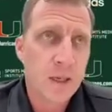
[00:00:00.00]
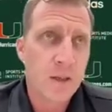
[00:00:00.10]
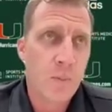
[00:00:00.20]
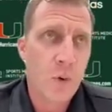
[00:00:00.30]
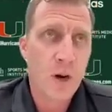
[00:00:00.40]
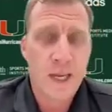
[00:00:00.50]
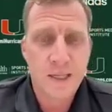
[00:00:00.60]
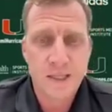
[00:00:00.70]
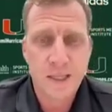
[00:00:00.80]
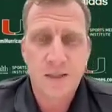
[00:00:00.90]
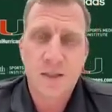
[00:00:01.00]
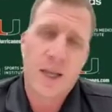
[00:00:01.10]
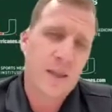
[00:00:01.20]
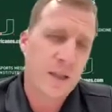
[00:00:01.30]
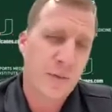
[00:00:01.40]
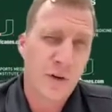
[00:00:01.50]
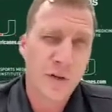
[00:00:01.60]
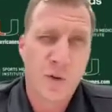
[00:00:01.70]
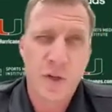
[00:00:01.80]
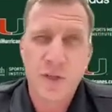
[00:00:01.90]
the more, like I said, to I think the
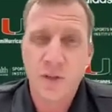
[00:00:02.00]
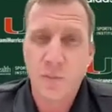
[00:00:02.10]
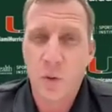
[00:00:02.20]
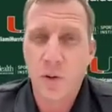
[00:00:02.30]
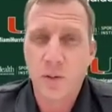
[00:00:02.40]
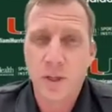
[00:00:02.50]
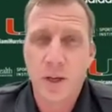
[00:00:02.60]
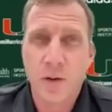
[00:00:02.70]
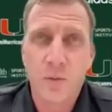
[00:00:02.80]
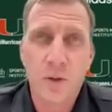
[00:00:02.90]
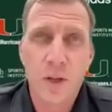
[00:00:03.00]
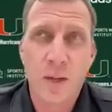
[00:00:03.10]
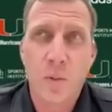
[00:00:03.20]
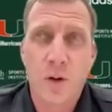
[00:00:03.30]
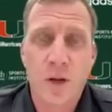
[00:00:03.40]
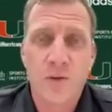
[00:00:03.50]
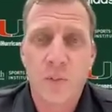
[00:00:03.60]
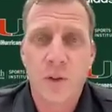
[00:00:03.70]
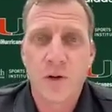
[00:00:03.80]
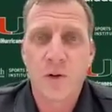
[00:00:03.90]
first question, the more you know, get more
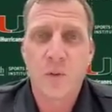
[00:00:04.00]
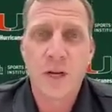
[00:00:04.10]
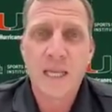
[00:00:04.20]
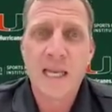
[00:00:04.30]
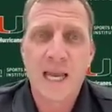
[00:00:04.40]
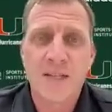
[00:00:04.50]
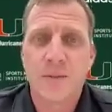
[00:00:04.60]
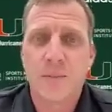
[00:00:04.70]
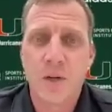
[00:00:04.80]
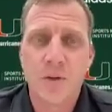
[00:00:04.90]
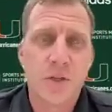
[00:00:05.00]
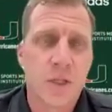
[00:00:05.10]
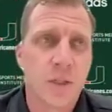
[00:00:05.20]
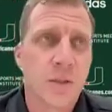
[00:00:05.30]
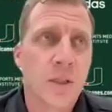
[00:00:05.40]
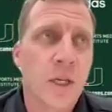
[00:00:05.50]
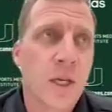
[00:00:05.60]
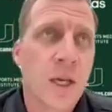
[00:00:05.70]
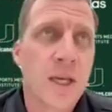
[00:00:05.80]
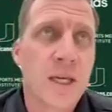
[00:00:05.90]
comfortable learning what he likes the most and
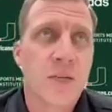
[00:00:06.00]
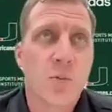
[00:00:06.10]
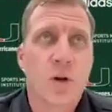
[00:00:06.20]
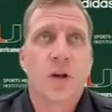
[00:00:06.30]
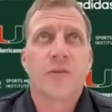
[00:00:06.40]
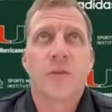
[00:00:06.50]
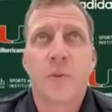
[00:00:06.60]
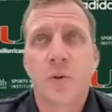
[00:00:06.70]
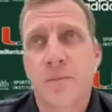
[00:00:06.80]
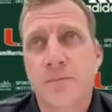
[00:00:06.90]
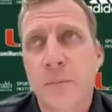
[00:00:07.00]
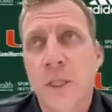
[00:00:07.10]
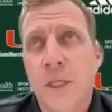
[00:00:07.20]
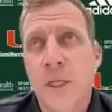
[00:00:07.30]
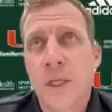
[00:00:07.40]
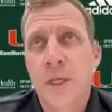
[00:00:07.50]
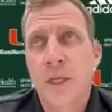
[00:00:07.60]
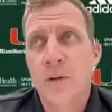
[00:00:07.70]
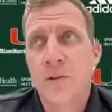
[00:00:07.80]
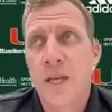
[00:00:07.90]
he gets more comfortable and
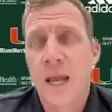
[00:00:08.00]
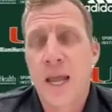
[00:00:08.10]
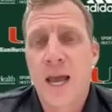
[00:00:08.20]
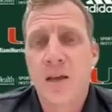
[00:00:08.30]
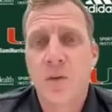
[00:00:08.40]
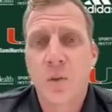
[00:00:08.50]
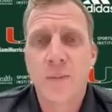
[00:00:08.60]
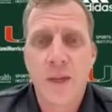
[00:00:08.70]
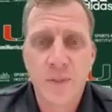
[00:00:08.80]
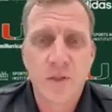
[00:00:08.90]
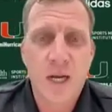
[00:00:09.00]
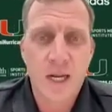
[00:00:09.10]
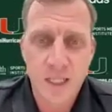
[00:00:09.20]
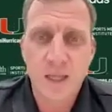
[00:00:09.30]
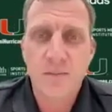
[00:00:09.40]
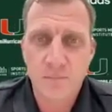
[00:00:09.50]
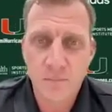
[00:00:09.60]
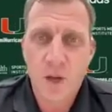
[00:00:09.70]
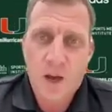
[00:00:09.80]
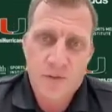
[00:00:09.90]
you know saying hey how can we maybe try to get
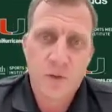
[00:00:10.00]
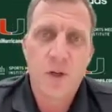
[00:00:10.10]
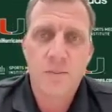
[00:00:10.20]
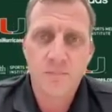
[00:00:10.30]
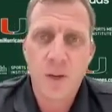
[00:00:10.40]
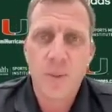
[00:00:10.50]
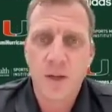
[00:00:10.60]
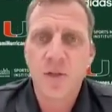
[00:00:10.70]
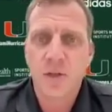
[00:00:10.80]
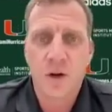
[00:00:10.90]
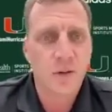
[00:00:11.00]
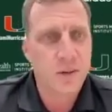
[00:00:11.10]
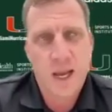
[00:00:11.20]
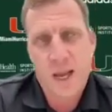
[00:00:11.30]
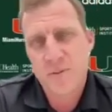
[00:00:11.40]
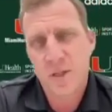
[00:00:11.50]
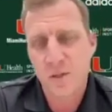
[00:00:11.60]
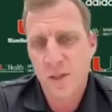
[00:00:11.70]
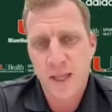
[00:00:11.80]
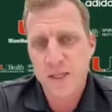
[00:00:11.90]
off to a, a better start
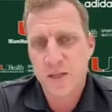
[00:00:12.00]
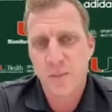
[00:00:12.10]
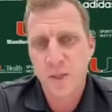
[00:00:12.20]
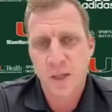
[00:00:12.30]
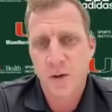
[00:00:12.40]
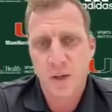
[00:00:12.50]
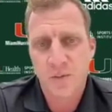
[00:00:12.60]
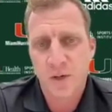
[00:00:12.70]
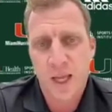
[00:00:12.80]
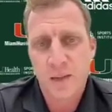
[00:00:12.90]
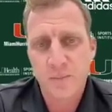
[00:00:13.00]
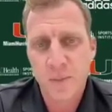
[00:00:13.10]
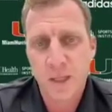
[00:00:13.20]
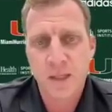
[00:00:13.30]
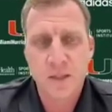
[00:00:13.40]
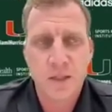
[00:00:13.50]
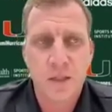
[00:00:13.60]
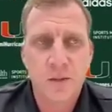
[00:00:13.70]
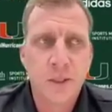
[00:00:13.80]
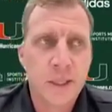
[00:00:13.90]
absolutely that's going to be the goal every game and
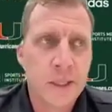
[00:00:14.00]
so